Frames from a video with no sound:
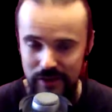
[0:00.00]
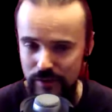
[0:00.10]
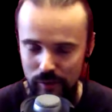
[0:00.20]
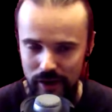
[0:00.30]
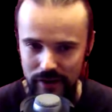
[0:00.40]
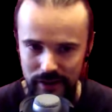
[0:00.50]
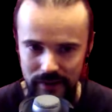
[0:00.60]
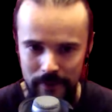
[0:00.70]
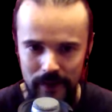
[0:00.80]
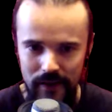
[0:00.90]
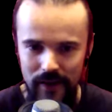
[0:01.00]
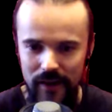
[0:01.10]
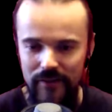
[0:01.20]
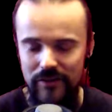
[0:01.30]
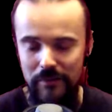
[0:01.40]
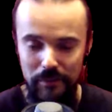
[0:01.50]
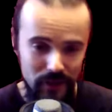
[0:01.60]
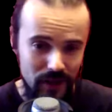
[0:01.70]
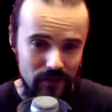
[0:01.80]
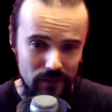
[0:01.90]
That's what I did, and the
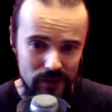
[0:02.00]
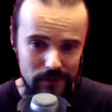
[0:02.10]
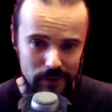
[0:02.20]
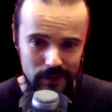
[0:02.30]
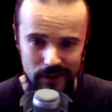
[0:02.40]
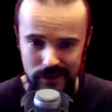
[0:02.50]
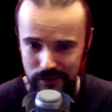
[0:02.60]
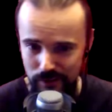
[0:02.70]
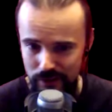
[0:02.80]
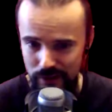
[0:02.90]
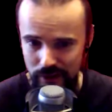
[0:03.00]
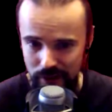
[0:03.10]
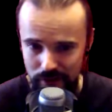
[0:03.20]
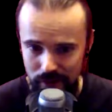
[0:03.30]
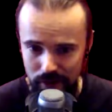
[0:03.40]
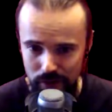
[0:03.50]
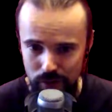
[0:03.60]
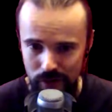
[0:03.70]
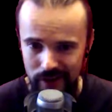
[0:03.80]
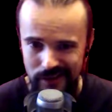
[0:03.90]
plan for this build is to deliver
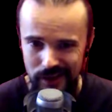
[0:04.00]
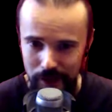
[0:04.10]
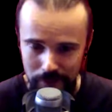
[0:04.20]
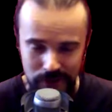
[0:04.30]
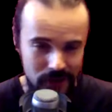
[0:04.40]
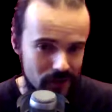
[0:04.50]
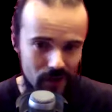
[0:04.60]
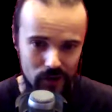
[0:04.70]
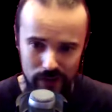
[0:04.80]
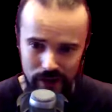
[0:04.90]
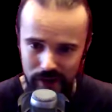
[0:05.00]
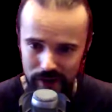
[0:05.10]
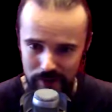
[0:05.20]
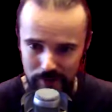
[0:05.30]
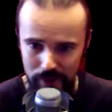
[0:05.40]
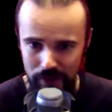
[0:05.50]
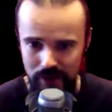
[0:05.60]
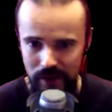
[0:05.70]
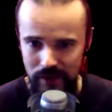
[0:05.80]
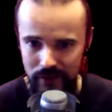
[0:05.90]
you a top tier Reckoning
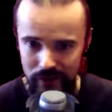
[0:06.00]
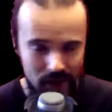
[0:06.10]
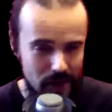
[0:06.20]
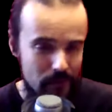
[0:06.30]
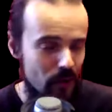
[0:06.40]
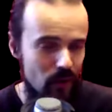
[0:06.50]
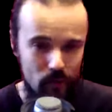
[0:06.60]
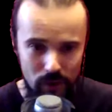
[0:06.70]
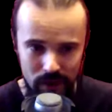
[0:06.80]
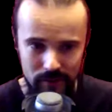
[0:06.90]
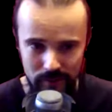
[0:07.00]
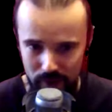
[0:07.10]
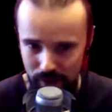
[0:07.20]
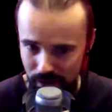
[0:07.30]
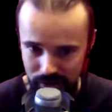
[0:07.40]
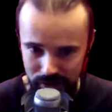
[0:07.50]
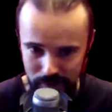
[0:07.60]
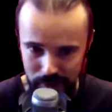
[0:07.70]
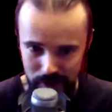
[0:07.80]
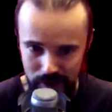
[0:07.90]
build, #1
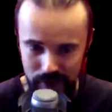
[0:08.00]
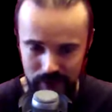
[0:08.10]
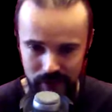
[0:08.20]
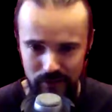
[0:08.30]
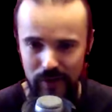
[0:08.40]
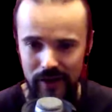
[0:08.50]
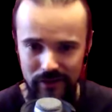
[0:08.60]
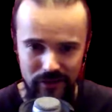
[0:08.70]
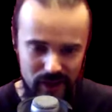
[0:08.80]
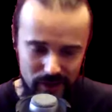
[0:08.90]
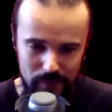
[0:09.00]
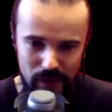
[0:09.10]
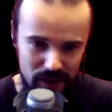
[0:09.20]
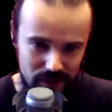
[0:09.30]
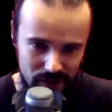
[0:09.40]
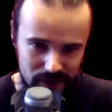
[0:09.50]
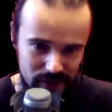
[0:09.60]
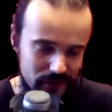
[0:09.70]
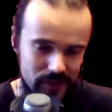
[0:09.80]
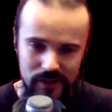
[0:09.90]
Reckoning build right there in Path of
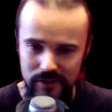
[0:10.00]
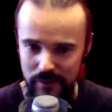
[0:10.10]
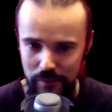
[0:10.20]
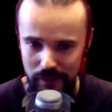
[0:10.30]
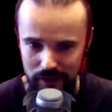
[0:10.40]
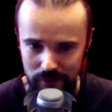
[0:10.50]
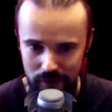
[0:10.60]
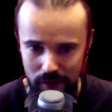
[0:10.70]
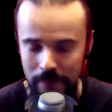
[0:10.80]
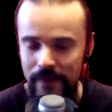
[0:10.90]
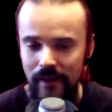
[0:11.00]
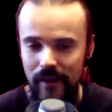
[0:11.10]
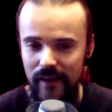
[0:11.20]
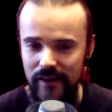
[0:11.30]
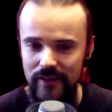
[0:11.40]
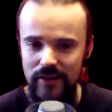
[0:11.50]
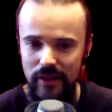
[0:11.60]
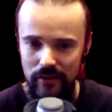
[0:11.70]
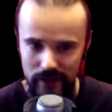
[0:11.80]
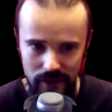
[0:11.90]
Exile. And this is the plan for now. I can
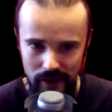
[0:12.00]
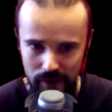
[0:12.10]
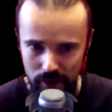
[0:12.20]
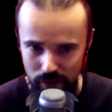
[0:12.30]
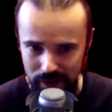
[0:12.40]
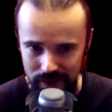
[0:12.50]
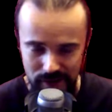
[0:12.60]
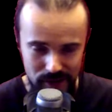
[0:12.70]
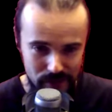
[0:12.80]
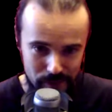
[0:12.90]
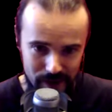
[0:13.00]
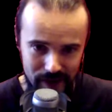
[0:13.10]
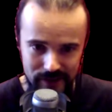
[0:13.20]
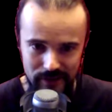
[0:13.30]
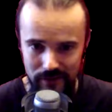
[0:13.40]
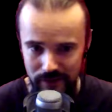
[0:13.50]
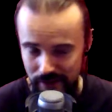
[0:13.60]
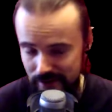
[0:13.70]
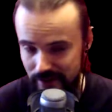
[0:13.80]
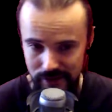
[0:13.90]
tell that I greatly surpassed the
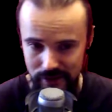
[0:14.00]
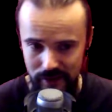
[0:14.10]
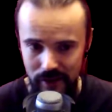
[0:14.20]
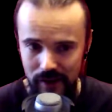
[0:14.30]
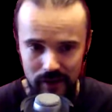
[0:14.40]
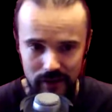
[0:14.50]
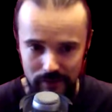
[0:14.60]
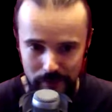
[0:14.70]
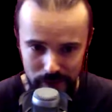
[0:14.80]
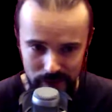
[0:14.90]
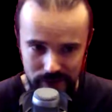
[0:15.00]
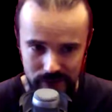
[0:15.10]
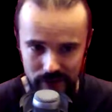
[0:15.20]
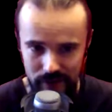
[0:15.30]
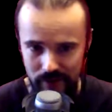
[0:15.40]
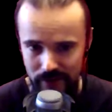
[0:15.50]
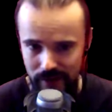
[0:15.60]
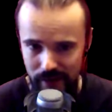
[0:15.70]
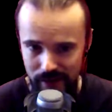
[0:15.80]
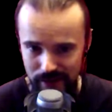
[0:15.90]
existing builds
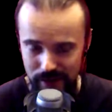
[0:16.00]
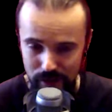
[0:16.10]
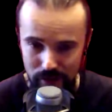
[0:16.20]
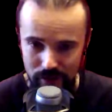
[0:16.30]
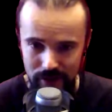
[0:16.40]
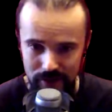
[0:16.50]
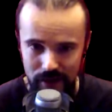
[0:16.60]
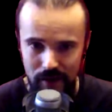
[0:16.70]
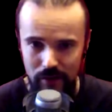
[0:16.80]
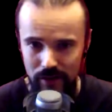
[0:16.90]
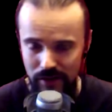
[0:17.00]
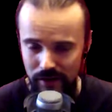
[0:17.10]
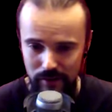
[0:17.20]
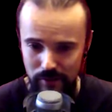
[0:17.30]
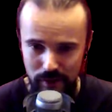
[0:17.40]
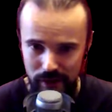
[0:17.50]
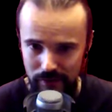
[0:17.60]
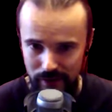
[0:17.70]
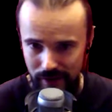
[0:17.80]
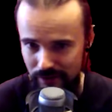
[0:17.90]
that I saw right now.
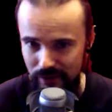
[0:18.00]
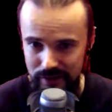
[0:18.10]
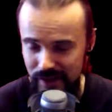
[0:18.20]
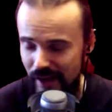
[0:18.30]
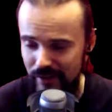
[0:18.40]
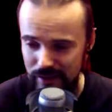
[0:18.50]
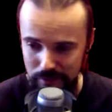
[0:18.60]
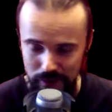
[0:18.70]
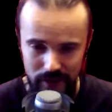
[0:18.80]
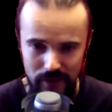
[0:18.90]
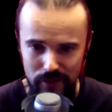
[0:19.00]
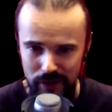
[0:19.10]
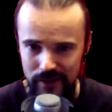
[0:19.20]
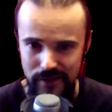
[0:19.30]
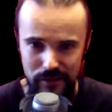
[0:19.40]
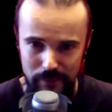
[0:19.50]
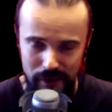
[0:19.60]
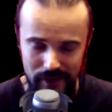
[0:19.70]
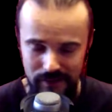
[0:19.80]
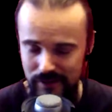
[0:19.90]
Wherever like the Octavian's build, I greatly
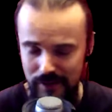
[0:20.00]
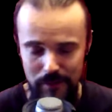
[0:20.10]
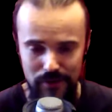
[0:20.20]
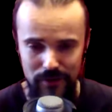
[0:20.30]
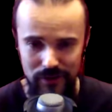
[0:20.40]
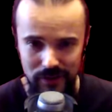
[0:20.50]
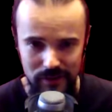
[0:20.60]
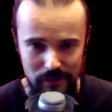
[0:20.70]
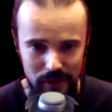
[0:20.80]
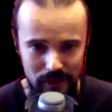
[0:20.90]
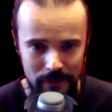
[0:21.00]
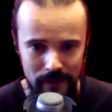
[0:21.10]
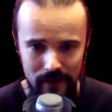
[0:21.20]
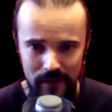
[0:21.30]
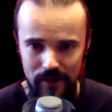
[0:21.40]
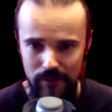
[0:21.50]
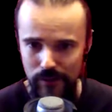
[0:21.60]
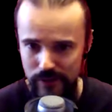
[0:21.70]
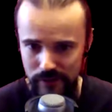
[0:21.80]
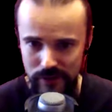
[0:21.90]
surpassed the damage on his build.
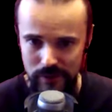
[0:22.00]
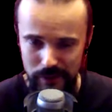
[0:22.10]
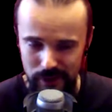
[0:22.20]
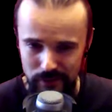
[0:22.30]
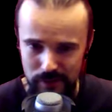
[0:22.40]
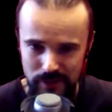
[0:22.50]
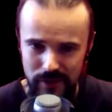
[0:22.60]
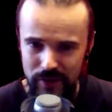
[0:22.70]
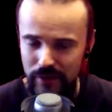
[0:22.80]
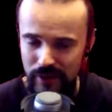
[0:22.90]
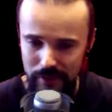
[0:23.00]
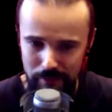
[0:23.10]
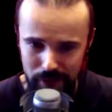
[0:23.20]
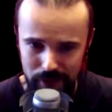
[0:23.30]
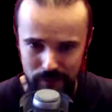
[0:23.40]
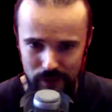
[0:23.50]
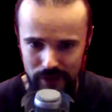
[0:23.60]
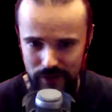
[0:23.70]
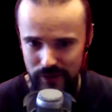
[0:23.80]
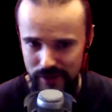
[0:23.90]
Wolfio's build was not really a build, more
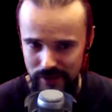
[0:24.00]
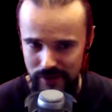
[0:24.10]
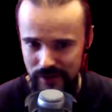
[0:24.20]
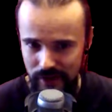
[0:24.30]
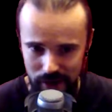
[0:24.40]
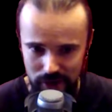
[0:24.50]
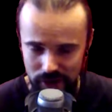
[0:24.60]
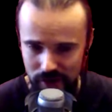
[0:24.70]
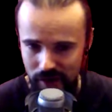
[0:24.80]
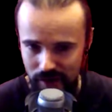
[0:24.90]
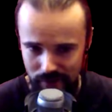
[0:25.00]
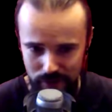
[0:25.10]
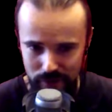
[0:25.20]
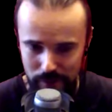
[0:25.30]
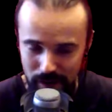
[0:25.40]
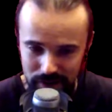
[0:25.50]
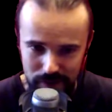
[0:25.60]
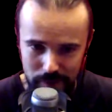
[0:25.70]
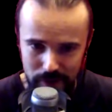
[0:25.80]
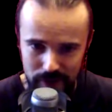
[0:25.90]
like just a sketch for the path
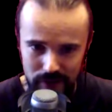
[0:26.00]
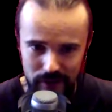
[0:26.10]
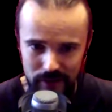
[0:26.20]
of building.